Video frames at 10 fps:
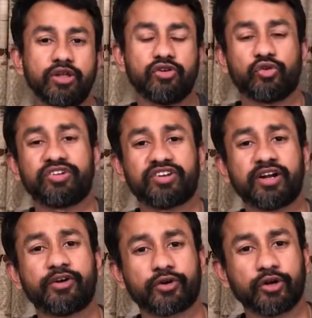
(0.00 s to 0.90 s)
So I
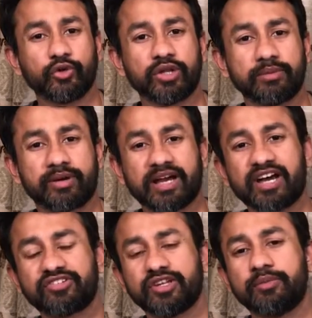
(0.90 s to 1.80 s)
started talking to them. I
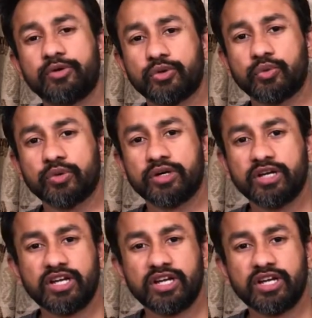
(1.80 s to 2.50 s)
asked them to